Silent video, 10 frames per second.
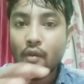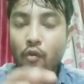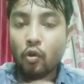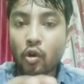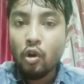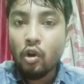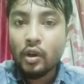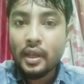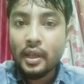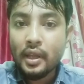So this
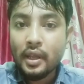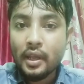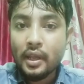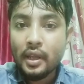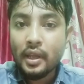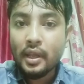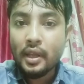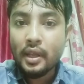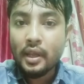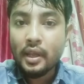is Sarush
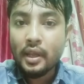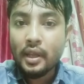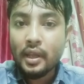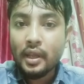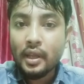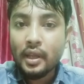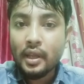signing out.